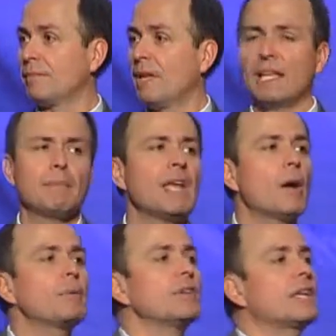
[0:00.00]
Let me
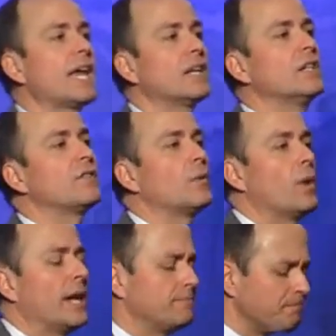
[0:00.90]
help you look at it in a different
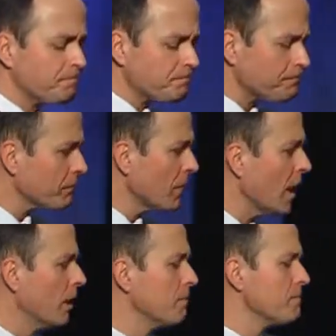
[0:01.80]
way.
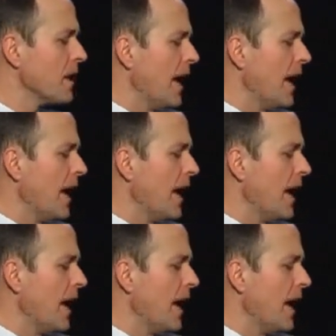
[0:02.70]
Um,